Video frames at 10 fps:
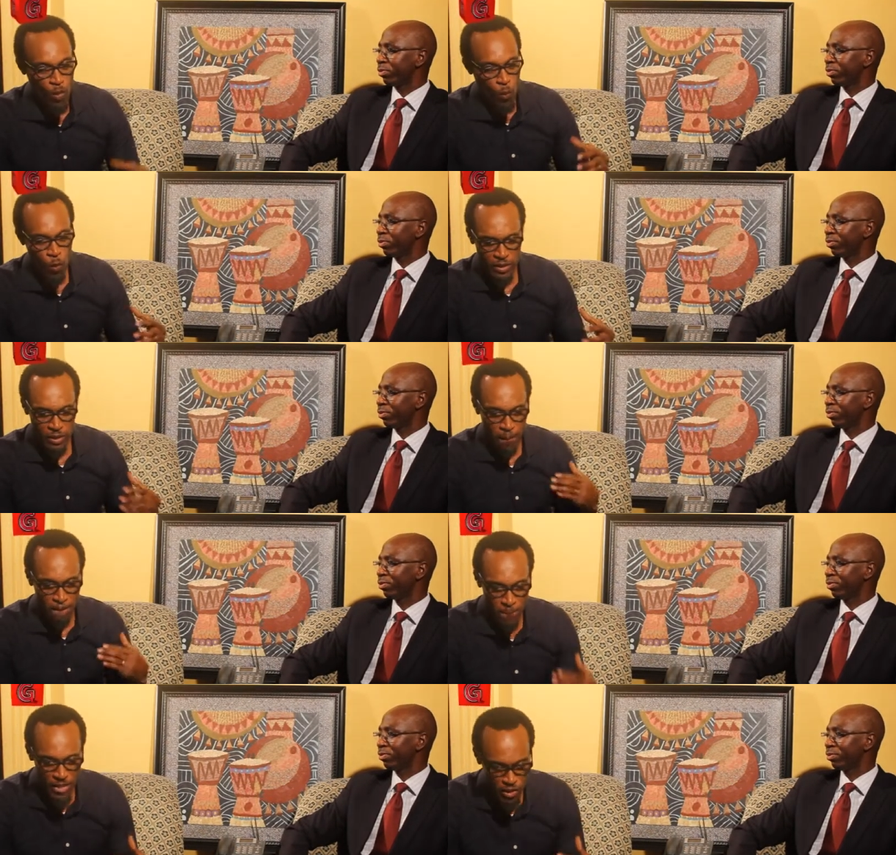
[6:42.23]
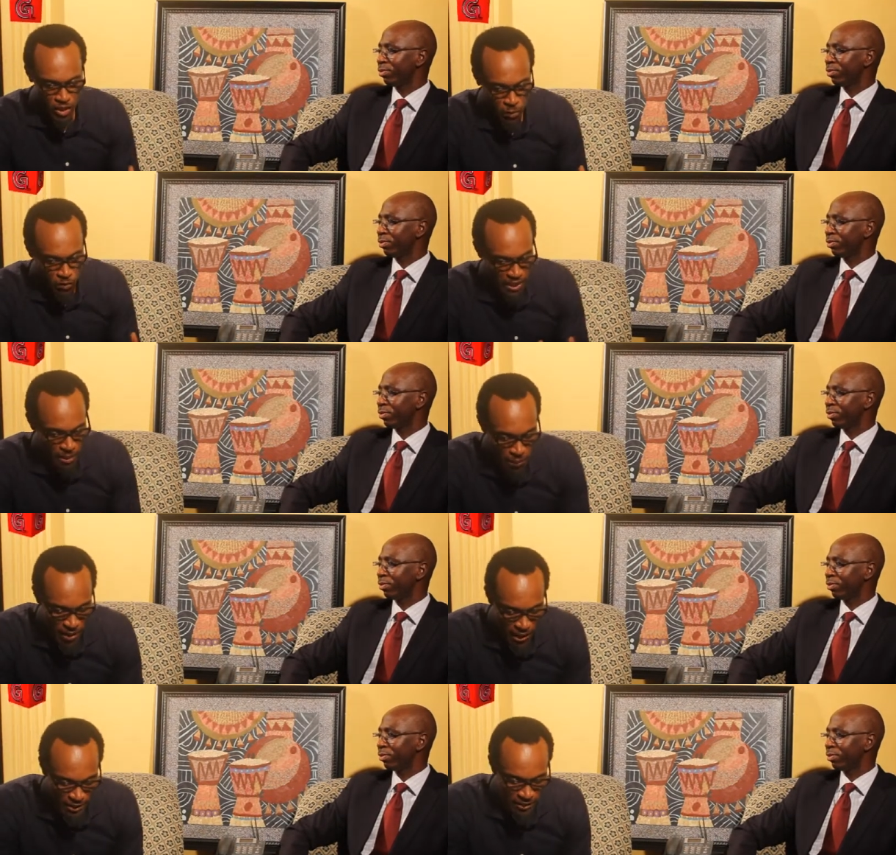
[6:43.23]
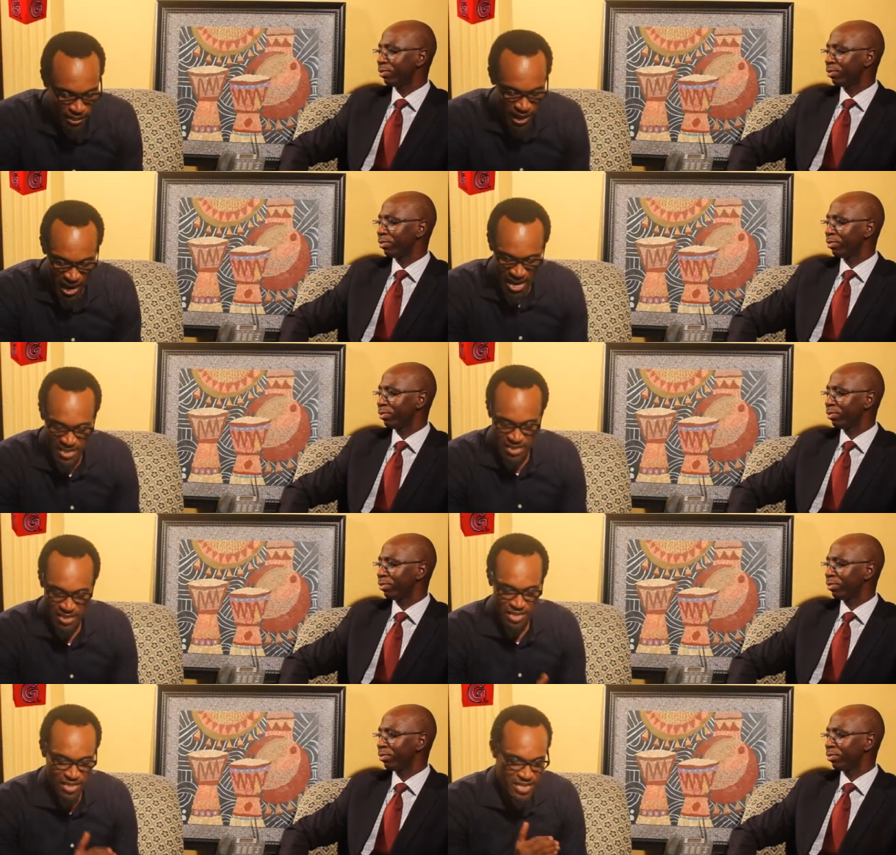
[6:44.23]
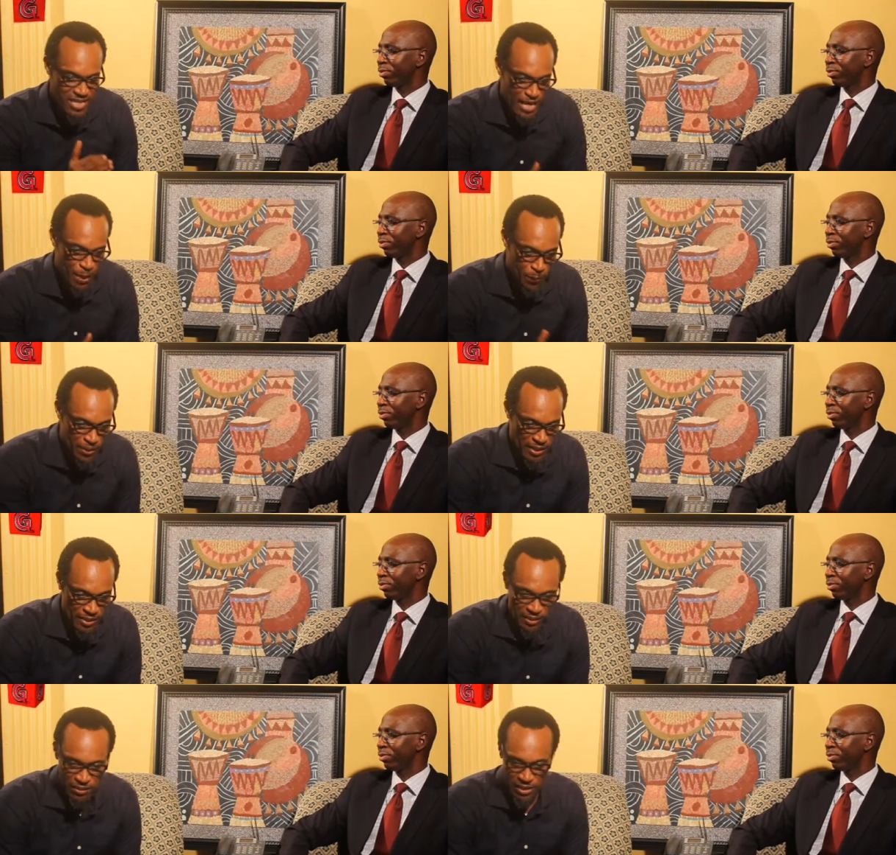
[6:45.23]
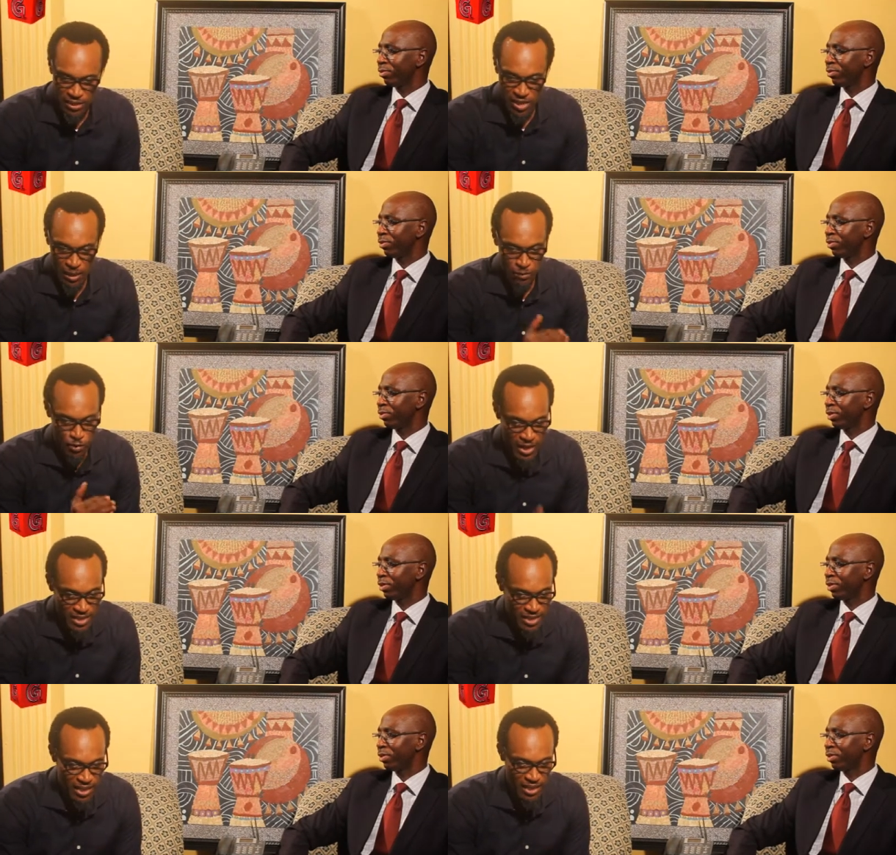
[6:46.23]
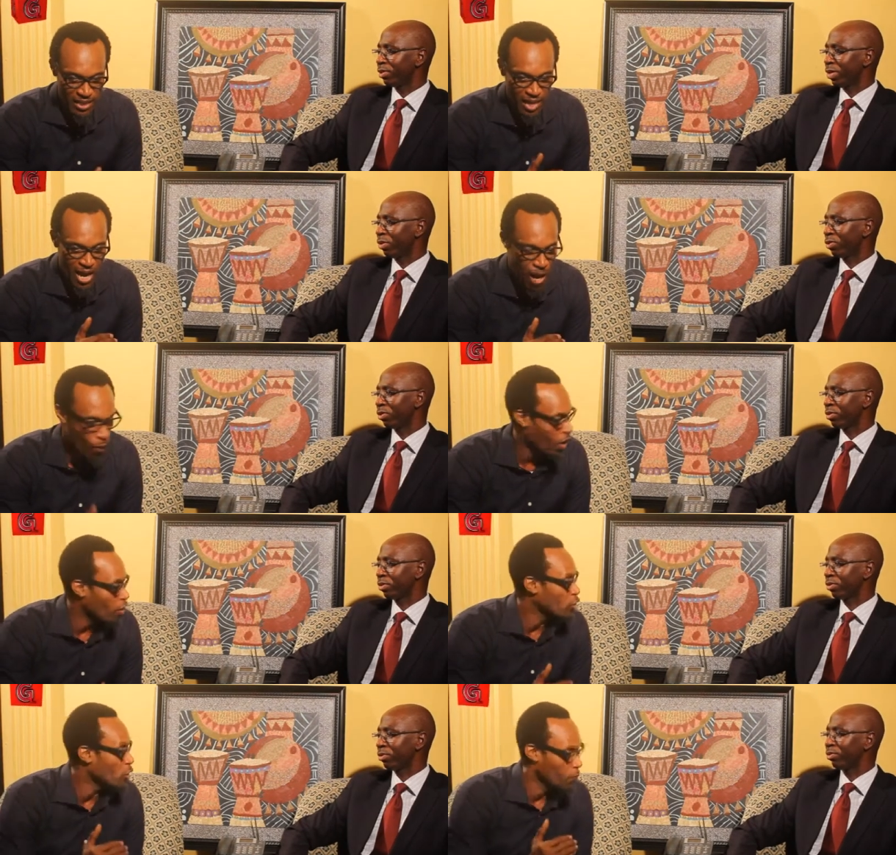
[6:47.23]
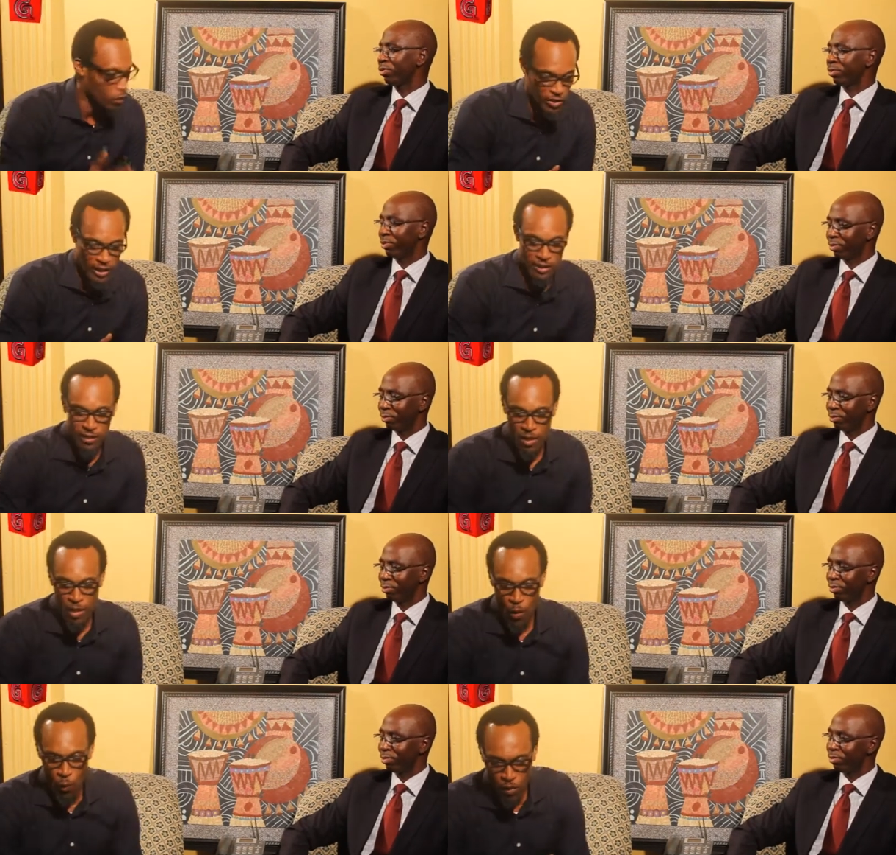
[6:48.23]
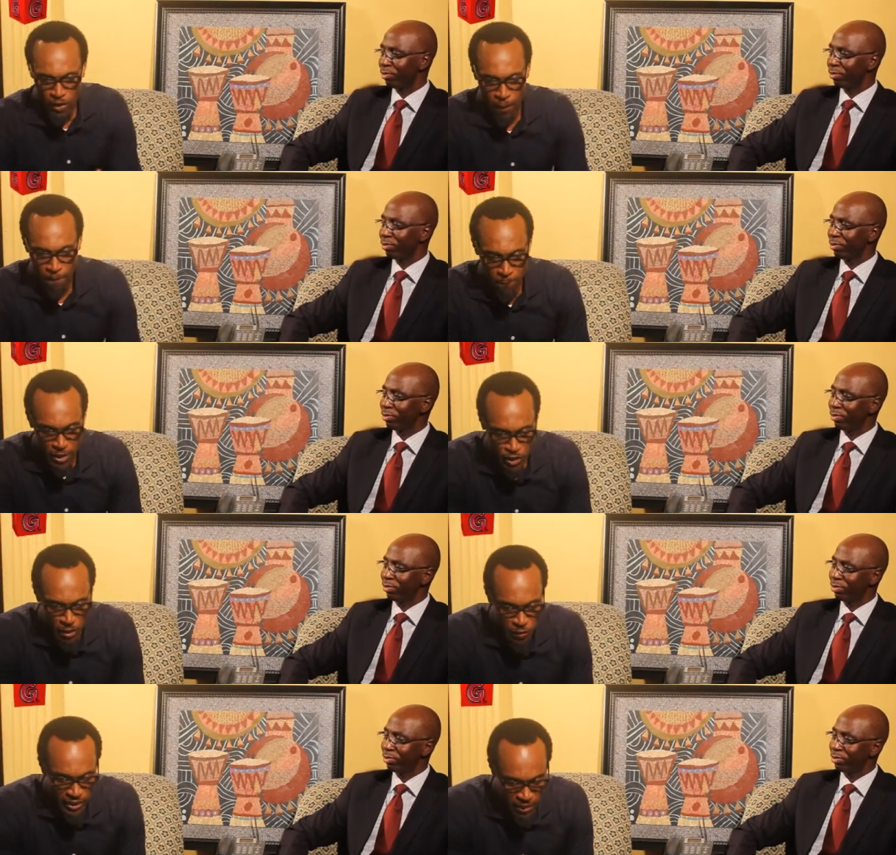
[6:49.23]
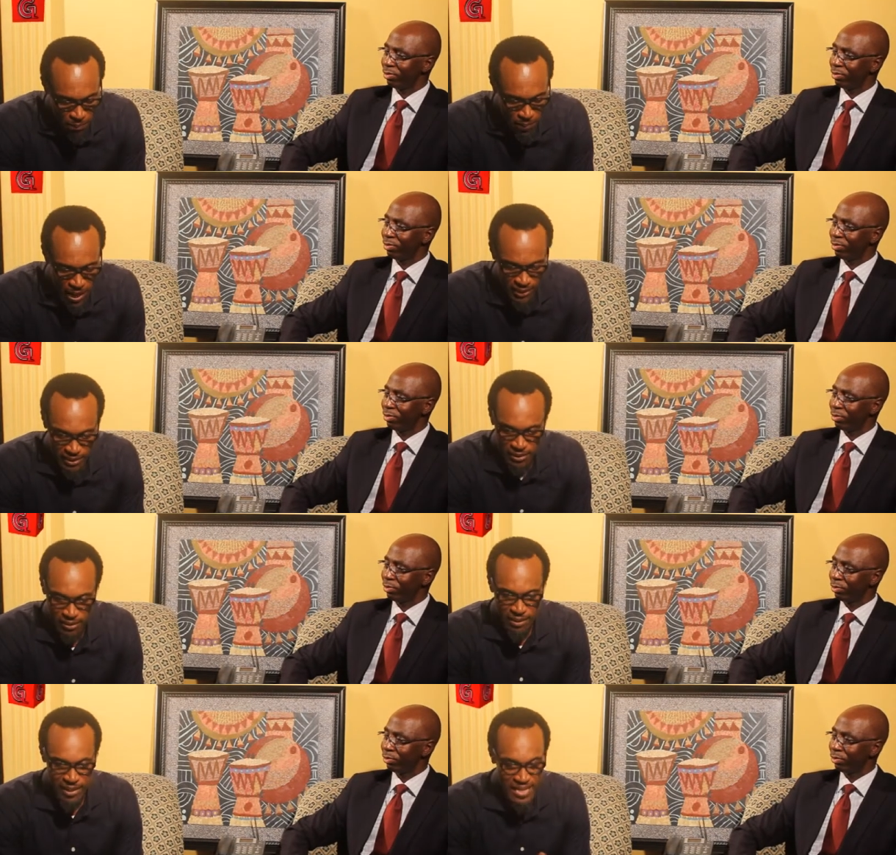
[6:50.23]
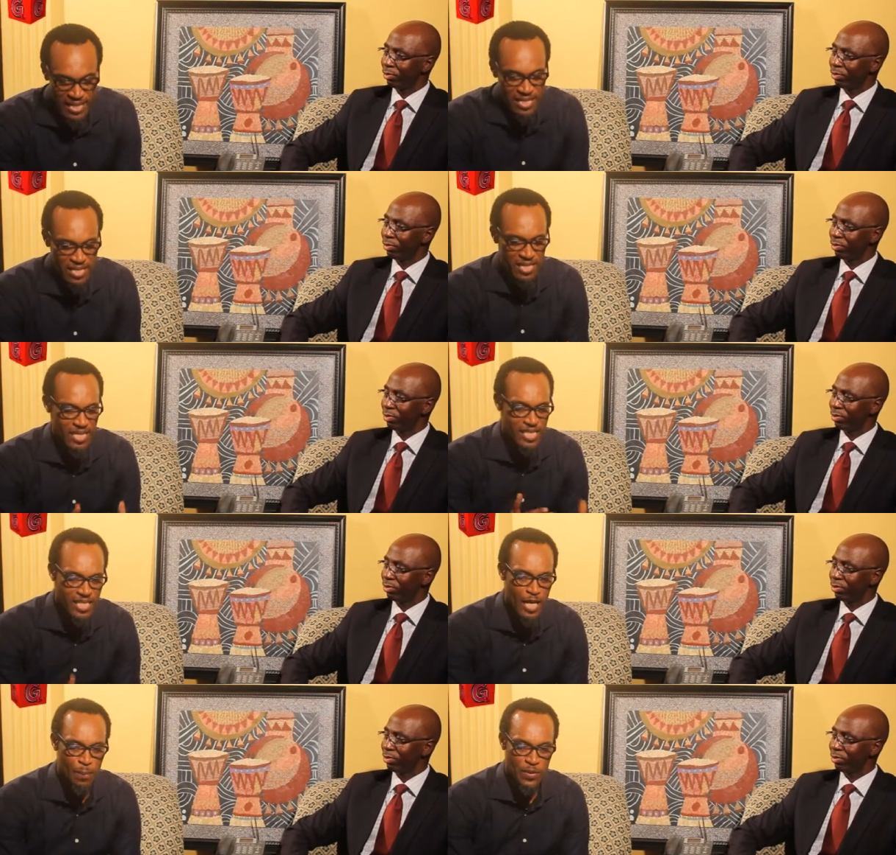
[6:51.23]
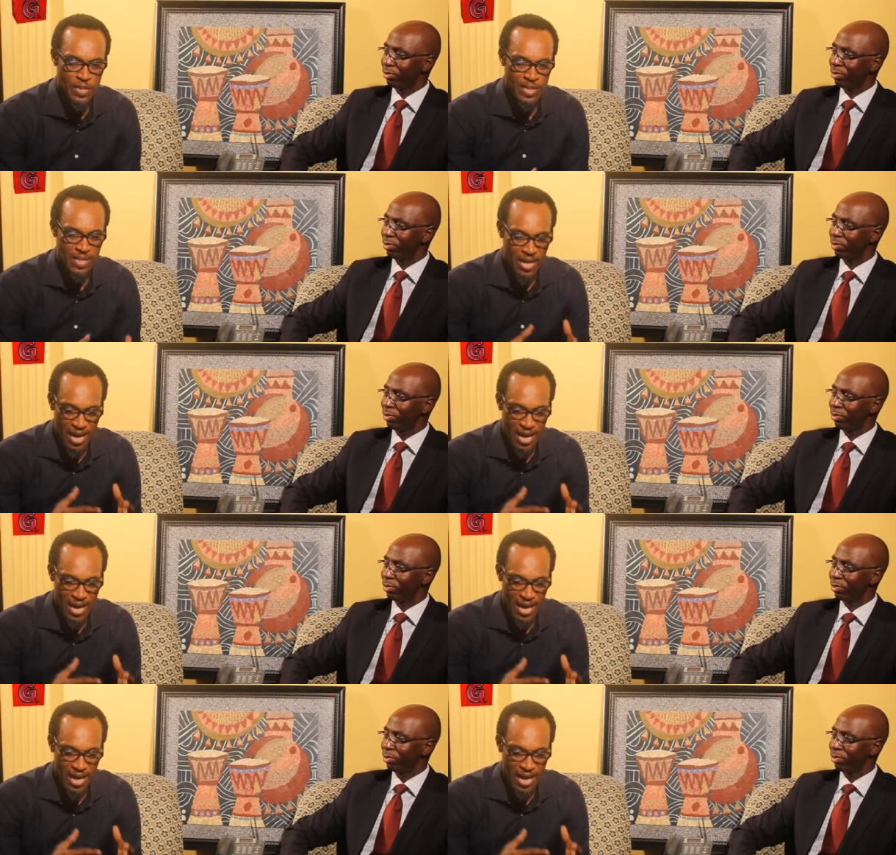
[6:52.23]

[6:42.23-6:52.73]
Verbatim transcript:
Speaker 1: What measurable impact has TAP, that is um, TriTech Aquaculture Project, what measurable impact is TAP